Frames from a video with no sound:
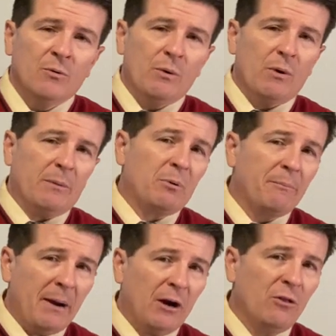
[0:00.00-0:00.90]
We want to
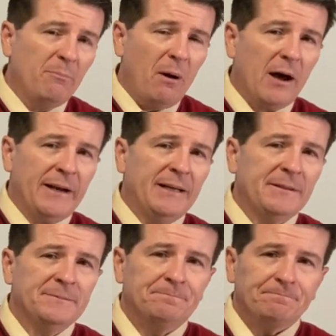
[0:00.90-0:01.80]
prepare the
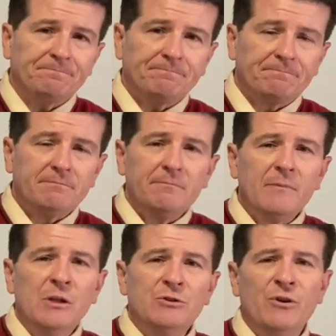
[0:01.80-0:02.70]
body
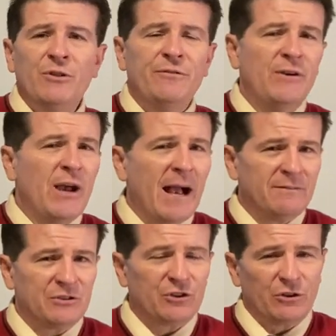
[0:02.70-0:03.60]
so if you
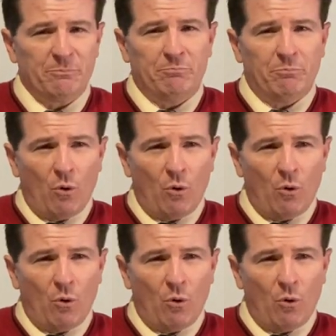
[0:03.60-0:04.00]
have certain